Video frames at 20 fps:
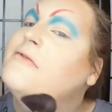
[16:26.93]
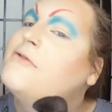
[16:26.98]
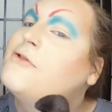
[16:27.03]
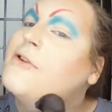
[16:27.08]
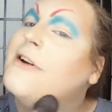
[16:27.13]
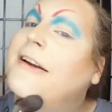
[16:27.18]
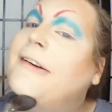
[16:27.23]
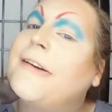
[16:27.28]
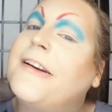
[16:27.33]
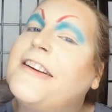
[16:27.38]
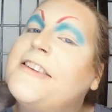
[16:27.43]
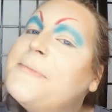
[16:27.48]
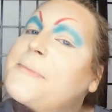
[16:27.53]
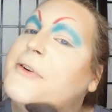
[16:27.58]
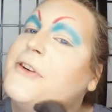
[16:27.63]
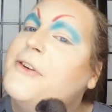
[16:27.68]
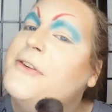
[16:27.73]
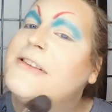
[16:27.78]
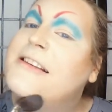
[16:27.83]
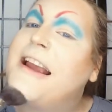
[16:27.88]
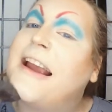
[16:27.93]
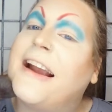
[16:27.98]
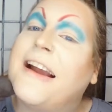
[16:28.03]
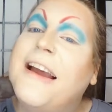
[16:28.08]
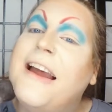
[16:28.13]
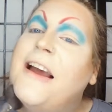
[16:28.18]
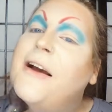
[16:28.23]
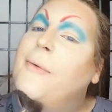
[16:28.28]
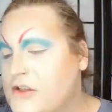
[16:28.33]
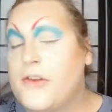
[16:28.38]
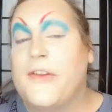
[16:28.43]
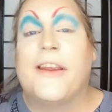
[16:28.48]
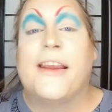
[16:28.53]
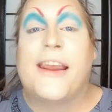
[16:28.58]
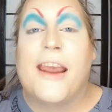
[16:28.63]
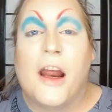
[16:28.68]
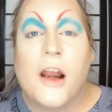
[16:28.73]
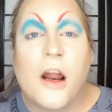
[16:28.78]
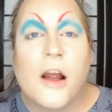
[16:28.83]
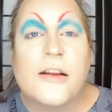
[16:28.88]
Drag Race producing. So they
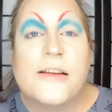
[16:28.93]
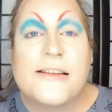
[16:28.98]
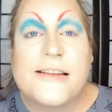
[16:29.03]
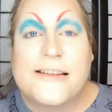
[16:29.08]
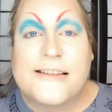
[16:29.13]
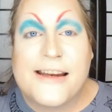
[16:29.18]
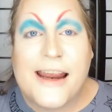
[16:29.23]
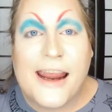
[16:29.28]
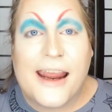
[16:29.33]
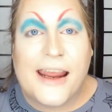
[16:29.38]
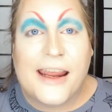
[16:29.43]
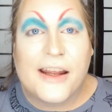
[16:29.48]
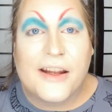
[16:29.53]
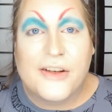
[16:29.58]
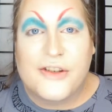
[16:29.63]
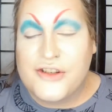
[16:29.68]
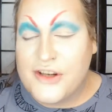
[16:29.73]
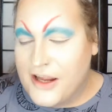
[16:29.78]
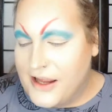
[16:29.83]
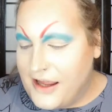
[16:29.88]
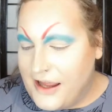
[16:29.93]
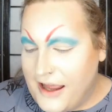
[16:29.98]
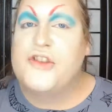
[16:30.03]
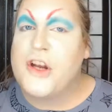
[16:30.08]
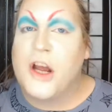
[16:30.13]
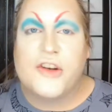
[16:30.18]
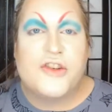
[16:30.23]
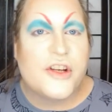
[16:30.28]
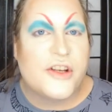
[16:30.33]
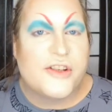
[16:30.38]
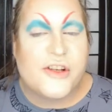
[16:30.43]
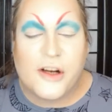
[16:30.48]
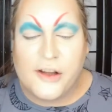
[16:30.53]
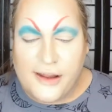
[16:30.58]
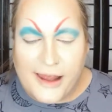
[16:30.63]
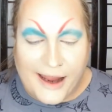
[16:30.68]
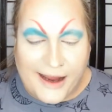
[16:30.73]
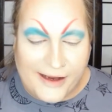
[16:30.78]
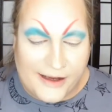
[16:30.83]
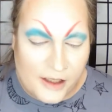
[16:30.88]
get on stage. The judges are,
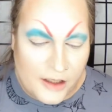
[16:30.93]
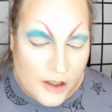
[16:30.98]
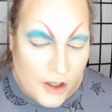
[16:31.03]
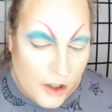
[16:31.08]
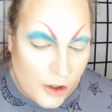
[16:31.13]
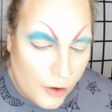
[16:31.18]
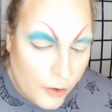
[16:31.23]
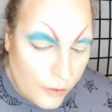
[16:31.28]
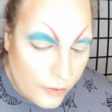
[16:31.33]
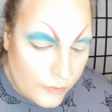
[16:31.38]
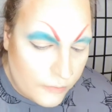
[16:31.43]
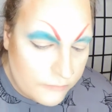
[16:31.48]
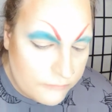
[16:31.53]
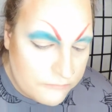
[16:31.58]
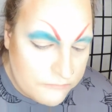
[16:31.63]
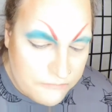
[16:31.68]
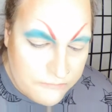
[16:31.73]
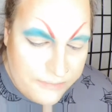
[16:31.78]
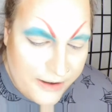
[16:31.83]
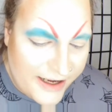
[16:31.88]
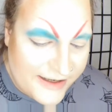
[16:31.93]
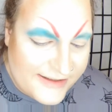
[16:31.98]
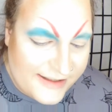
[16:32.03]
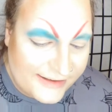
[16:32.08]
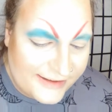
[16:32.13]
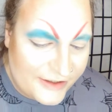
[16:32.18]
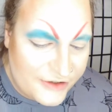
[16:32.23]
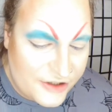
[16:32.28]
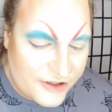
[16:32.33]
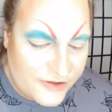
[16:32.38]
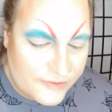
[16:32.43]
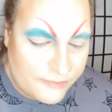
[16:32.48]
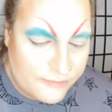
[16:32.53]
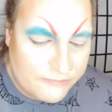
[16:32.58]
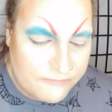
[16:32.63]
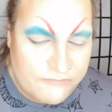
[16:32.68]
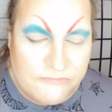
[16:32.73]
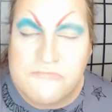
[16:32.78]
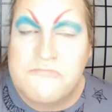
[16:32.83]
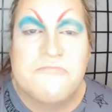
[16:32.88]
like, basically just
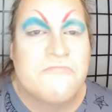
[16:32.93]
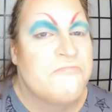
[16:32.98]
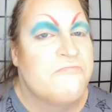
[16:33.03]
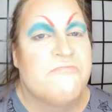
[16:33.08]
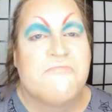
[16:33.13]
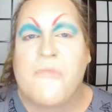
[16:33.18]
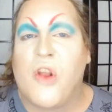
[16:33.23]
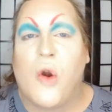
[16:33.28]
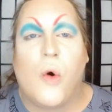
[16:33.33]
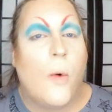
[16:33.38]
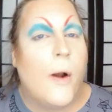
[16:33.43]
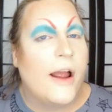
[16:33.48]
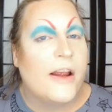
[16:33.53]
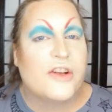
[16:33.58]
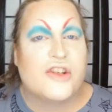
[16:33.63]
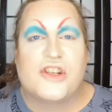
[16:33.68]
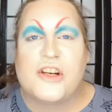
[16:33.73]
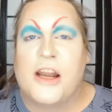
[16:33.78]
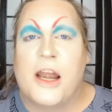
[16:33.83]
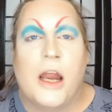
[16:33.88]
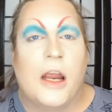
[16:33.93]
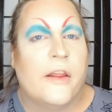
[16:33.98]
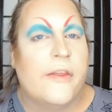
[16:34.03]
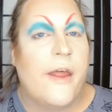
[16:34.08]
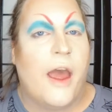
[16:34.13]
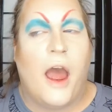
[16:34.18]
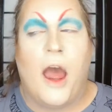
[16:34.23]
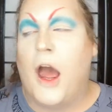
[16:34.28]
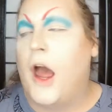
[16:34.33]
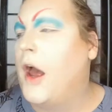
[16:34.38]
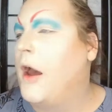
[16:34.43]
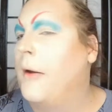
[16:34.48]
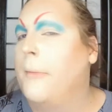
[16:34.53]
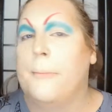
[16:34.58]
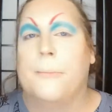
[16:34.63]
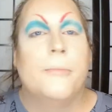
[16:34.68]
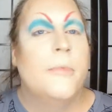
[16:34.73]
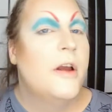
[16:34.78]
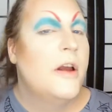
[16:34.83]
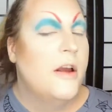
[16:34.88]
questioning
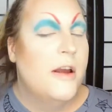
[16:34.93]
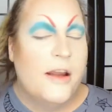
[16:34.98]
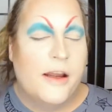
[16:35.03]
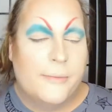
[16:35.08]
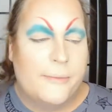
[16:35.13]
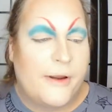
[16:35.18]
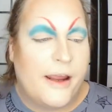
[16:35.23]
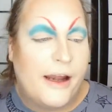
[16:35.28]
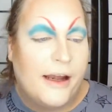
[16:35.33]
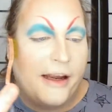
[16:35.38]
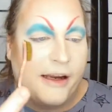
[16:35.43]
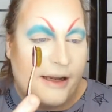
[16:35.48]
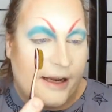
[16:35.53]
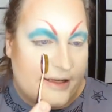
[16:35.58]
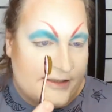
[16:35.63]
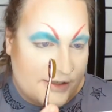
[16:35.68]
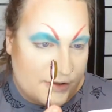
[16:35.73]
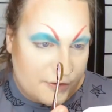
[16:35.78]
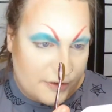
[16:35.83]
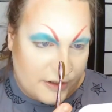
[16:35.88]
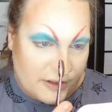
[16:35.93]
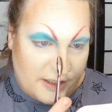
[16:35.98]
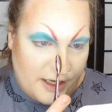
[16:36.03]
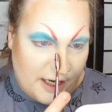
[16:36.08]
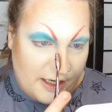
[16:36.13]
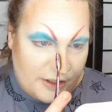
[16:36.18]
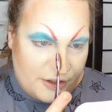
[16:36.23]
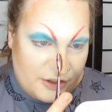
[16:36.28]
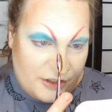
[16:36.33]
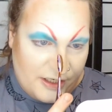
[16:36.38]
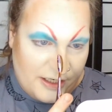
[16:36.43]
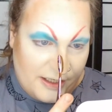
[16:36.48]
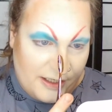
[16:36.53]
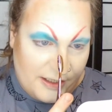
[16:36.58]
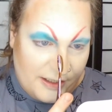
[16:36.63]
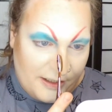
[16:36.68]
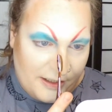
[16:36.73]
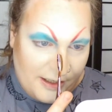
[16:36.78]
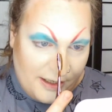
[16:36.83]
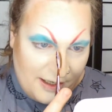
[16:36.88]
them, getting a nice
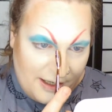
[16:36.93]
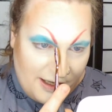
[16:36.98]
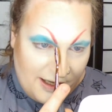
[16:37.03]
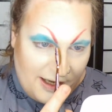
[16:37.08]
introduction.